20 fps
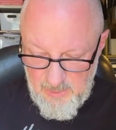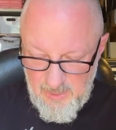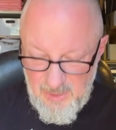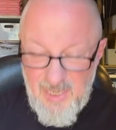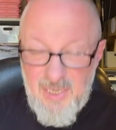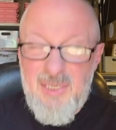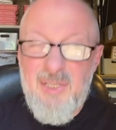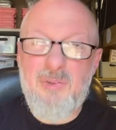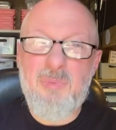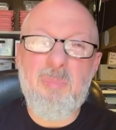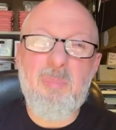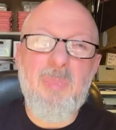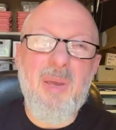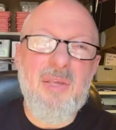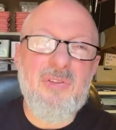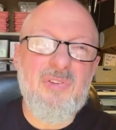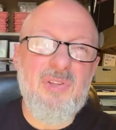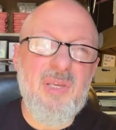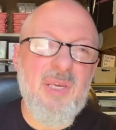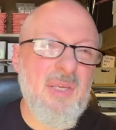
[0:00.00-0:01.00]
and it's
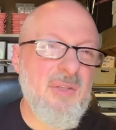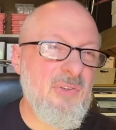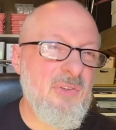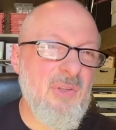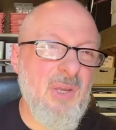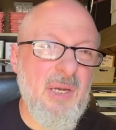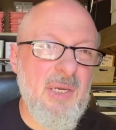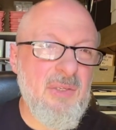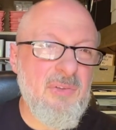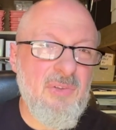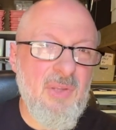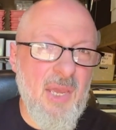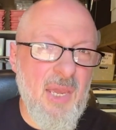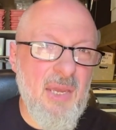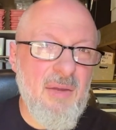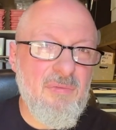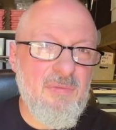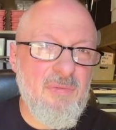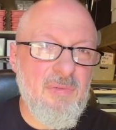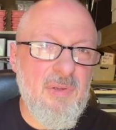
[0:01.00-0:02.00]
messy. It stains
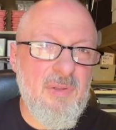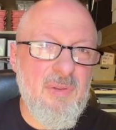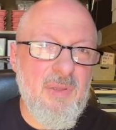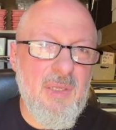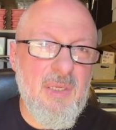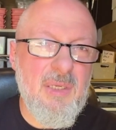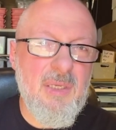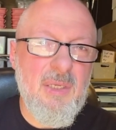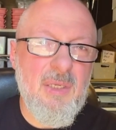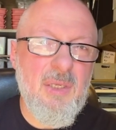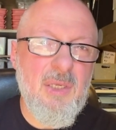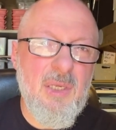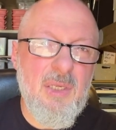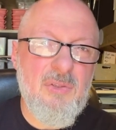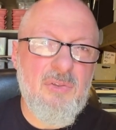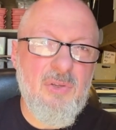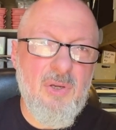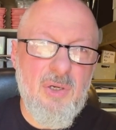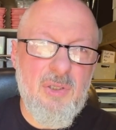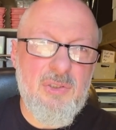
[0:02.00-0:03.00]
everything it
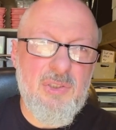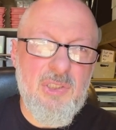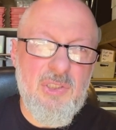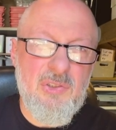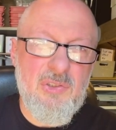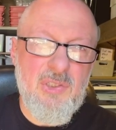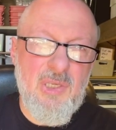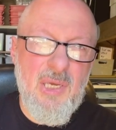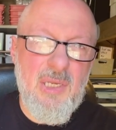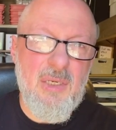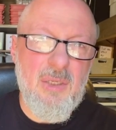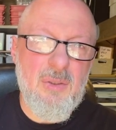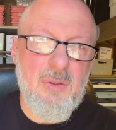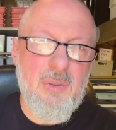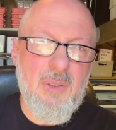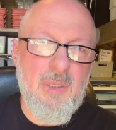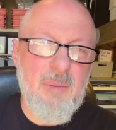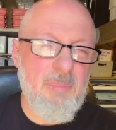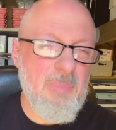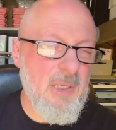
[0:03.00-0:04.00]
touches yellow:
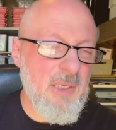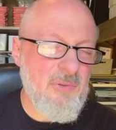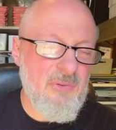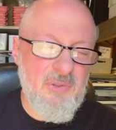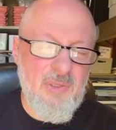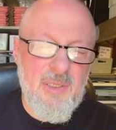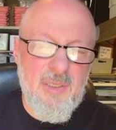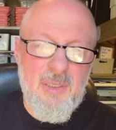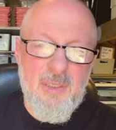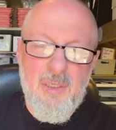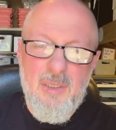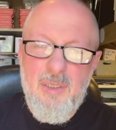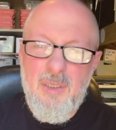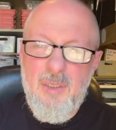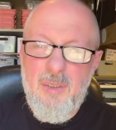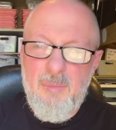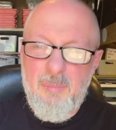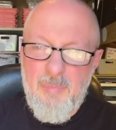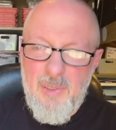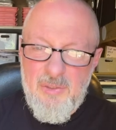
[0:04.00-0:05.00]
plastic,
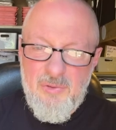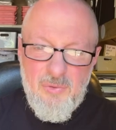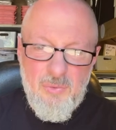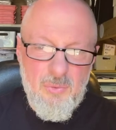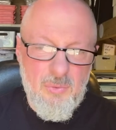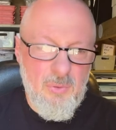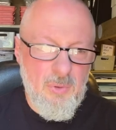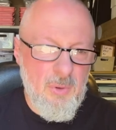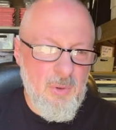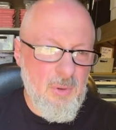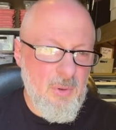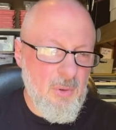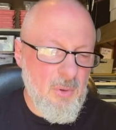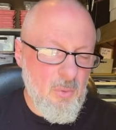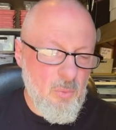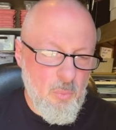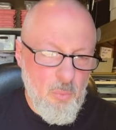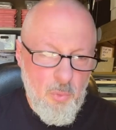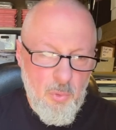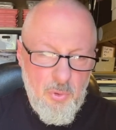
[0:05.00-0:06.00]
metal,
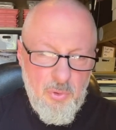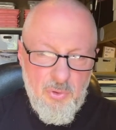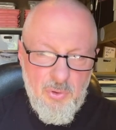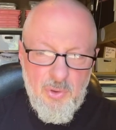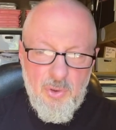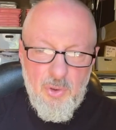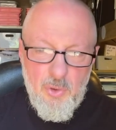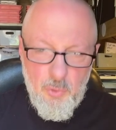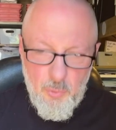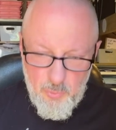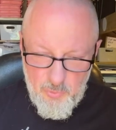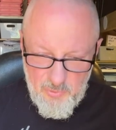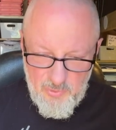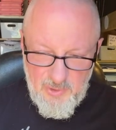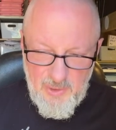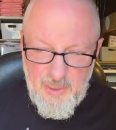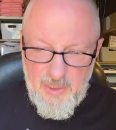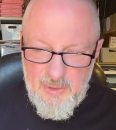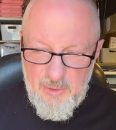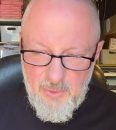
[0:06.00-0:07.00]
wood, your
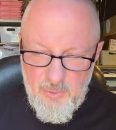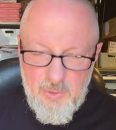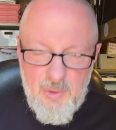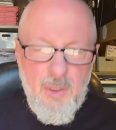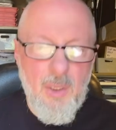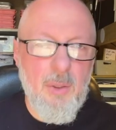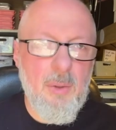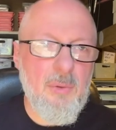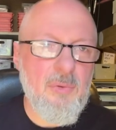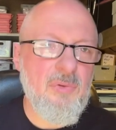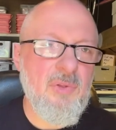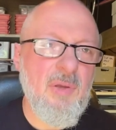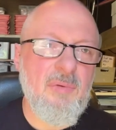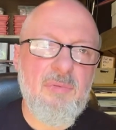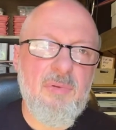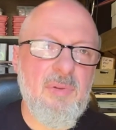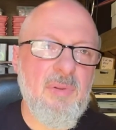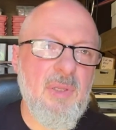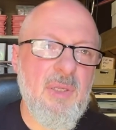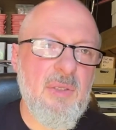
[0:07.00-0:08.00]
skin, your clothes,
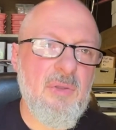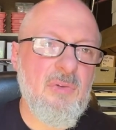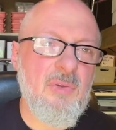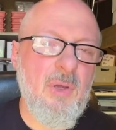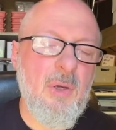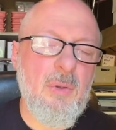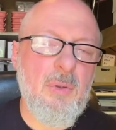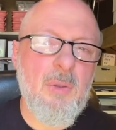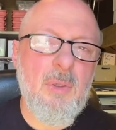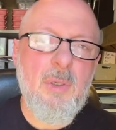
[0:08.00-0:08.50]
everything. So